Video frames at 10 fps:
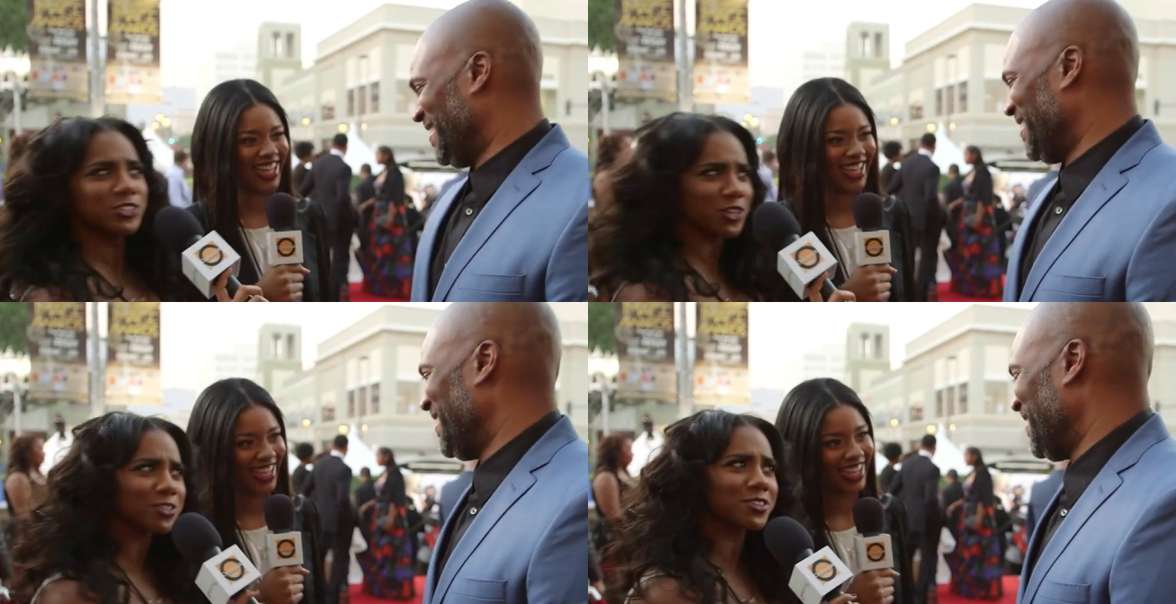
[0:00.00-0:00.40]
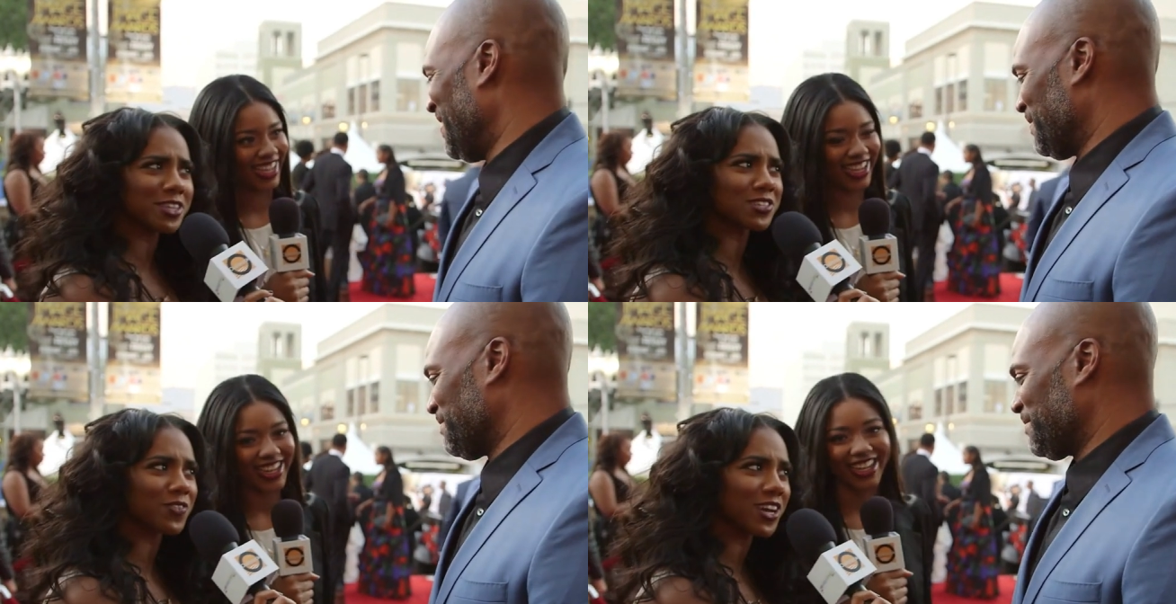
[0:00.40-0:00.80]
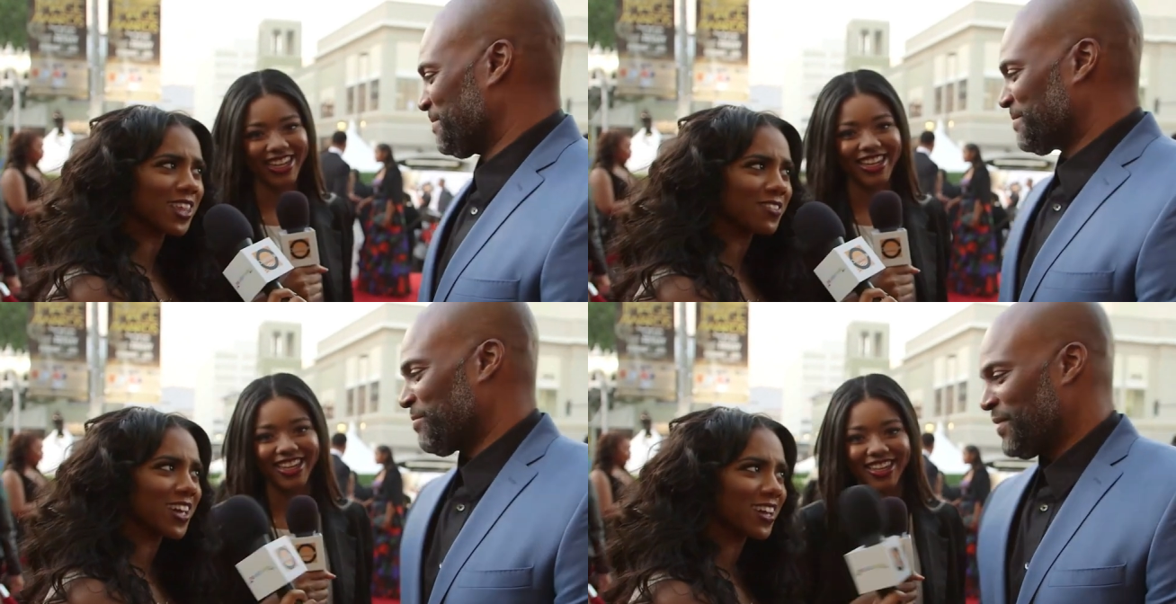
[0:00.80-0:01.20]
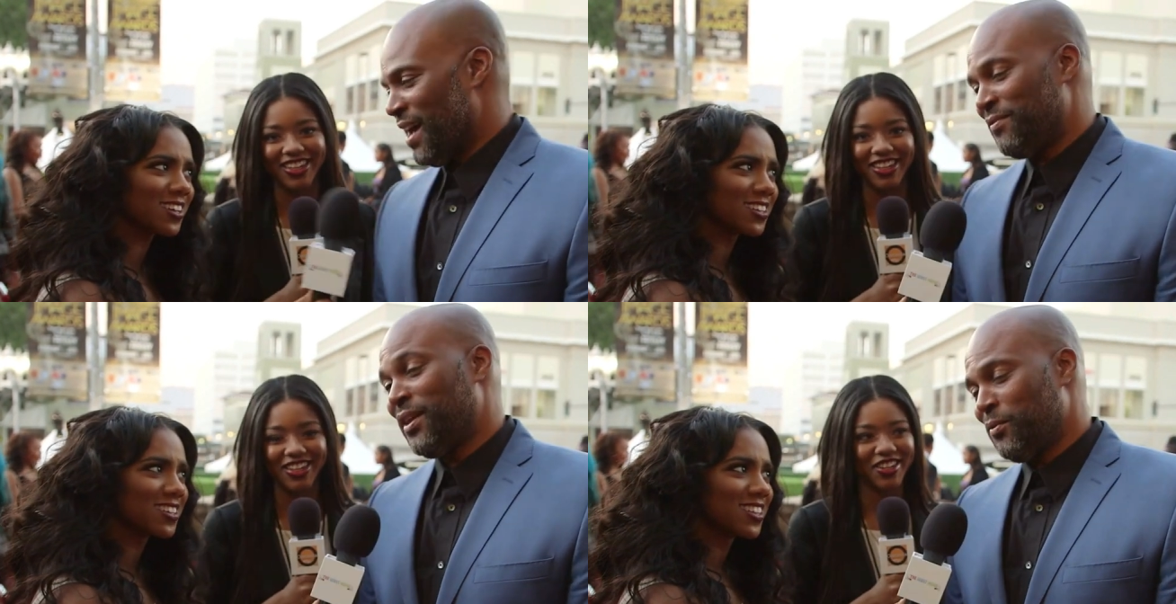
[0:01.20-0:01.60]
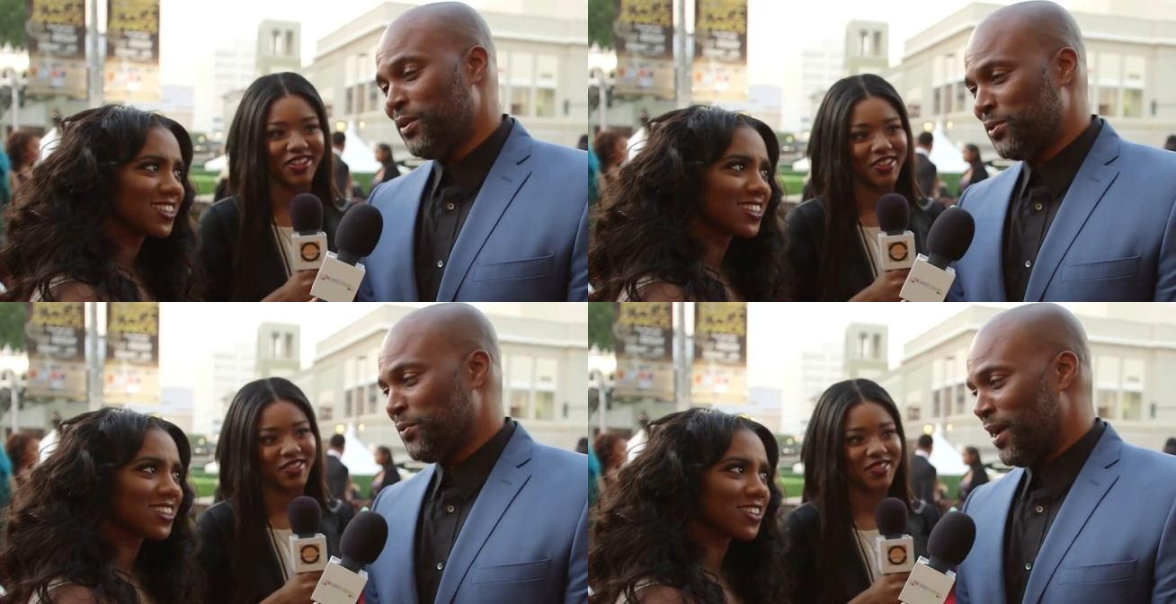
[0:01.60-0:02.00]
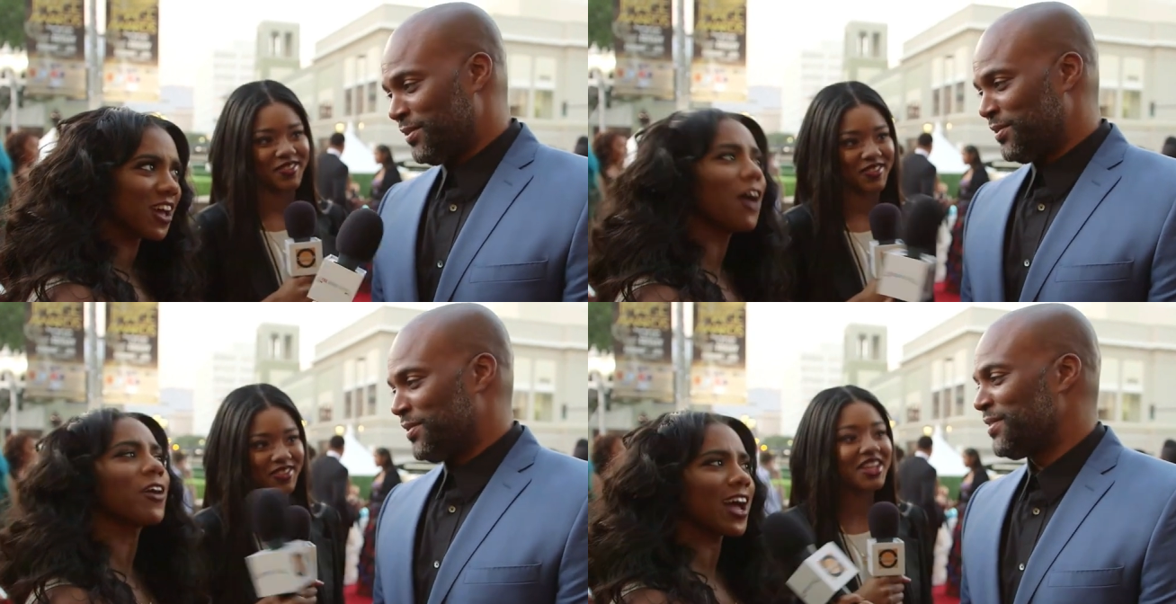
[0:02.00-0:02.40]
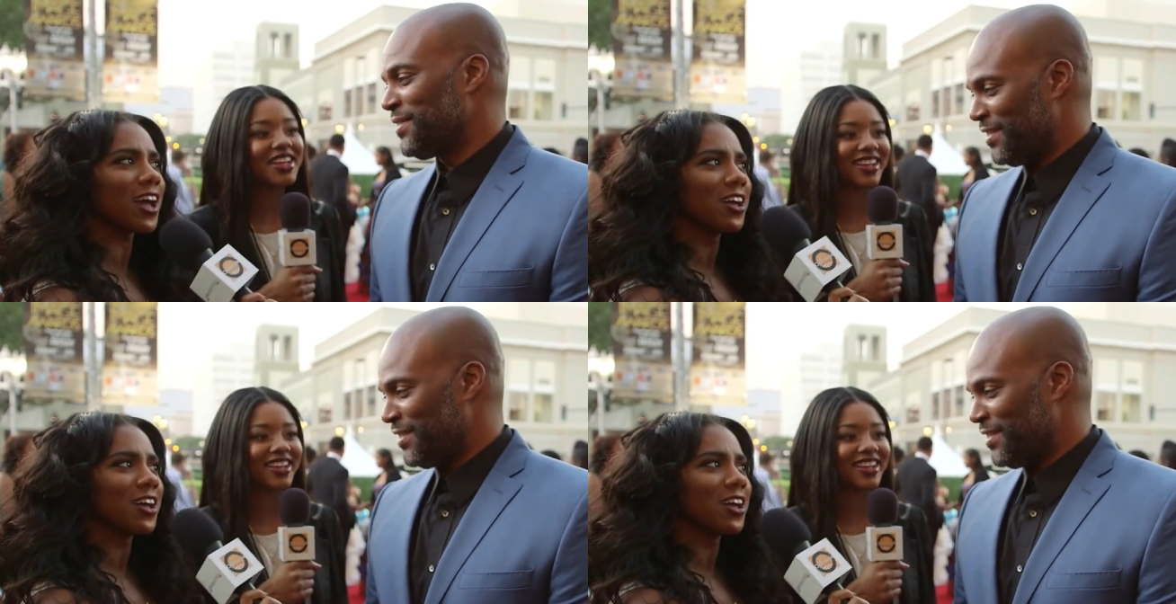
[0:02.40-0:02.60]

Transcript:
Speaker 1: you do you do this for a living?
Speaker 2: I've done it once or twice.
Speaker 1: Okay,